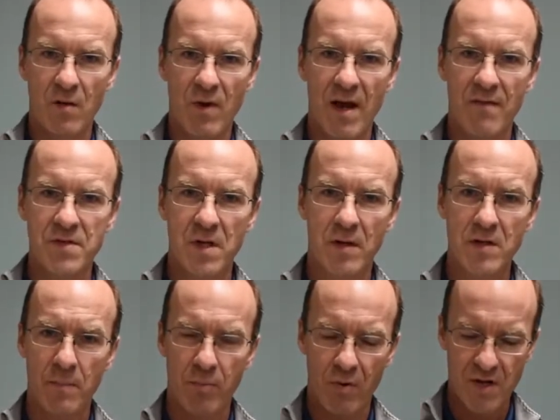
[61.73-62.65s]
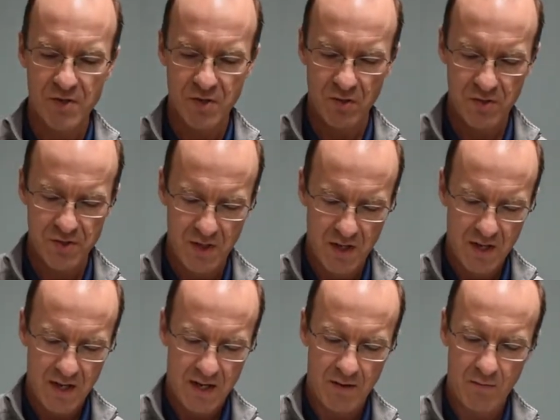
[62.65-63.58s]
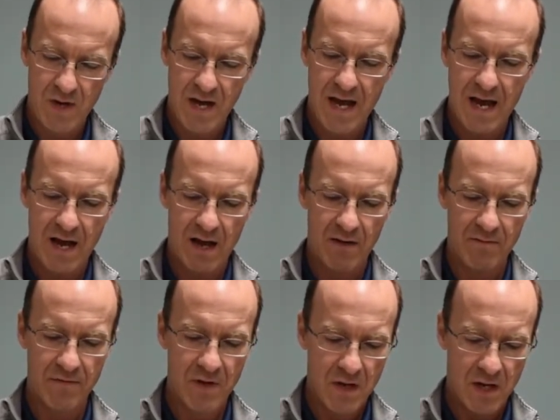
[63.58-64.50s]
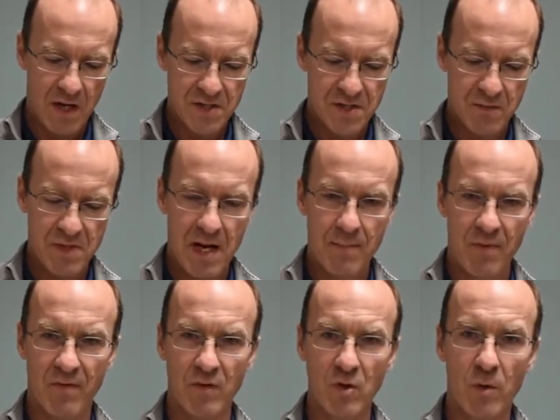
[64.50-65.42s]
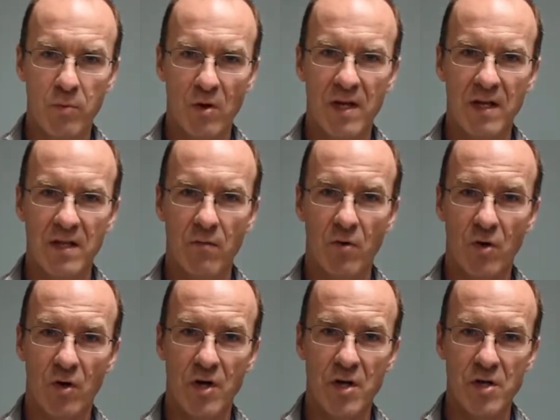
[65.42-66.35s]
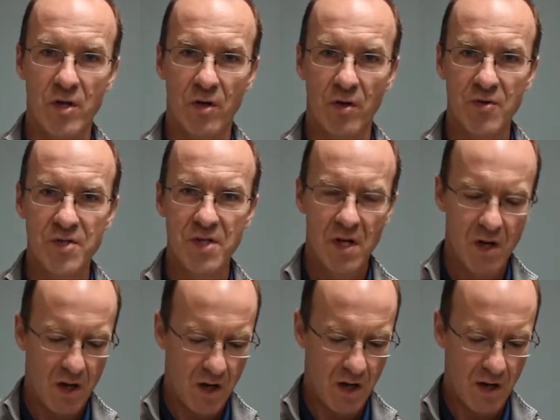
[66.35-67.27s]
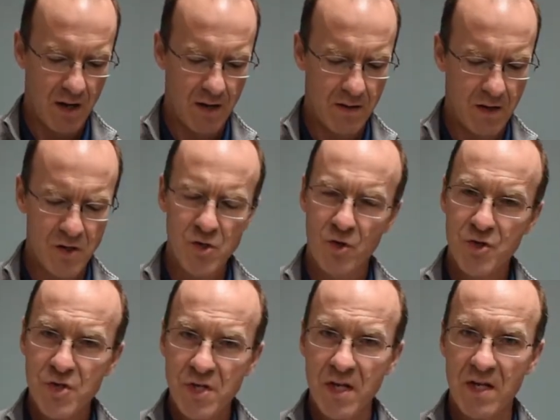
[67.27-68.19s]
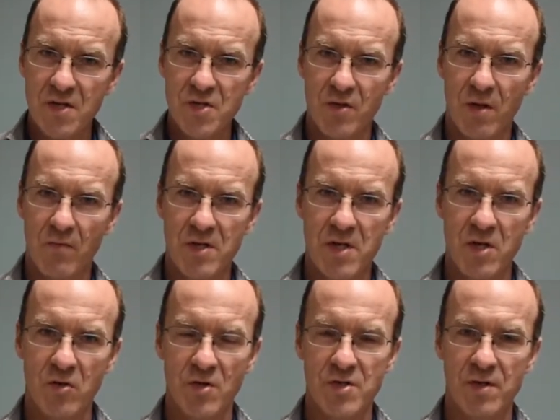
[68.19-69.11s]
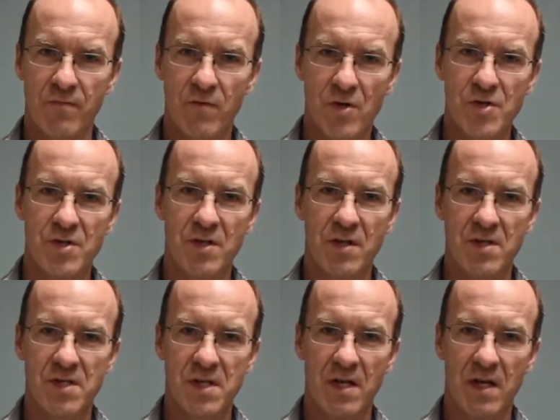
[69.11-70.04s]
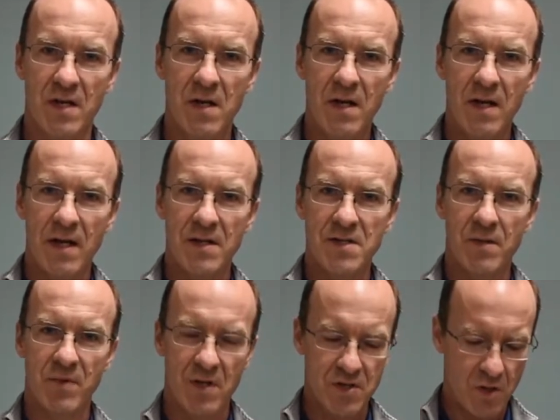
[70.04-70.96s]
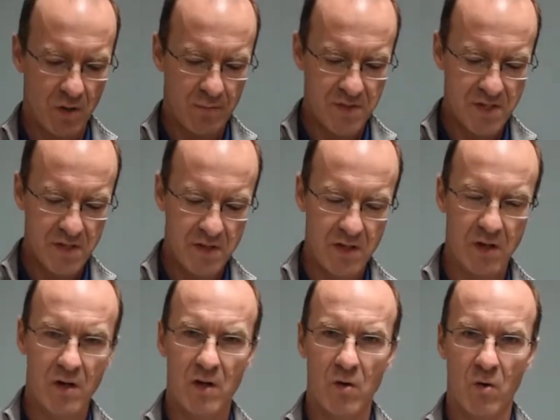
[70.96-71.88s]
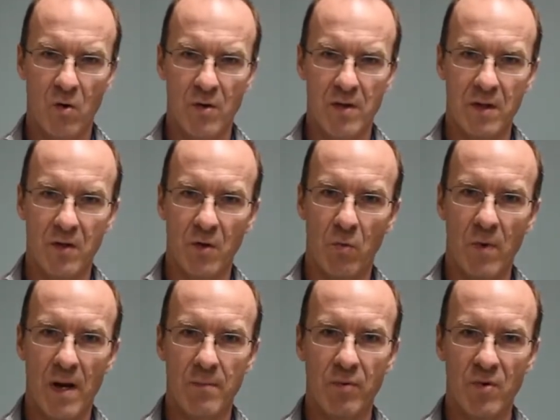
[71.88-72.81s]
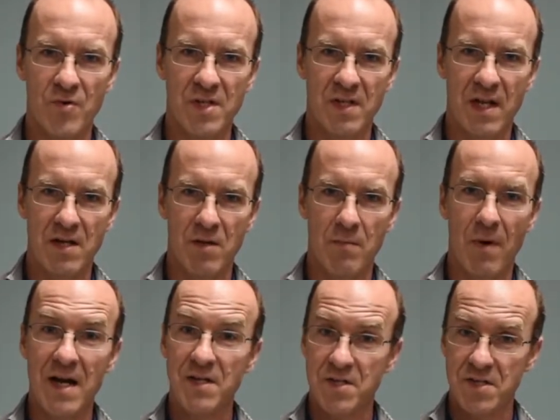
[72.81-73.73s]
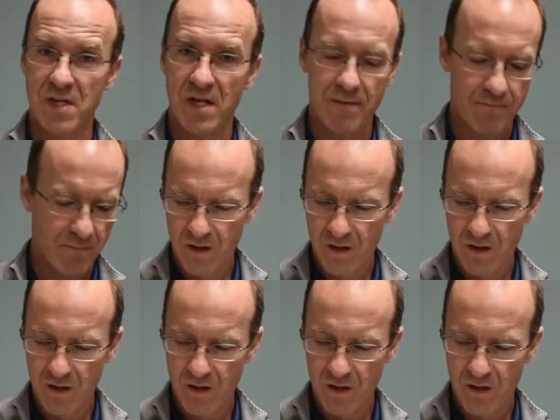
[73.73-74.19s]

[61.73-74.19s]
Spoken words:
We have tongue depressors, and we have some type of a lubricant that we're going to use on your skin so that we decrease the friction to the skin, and something that's called petechia, or the little red bruising that you might see.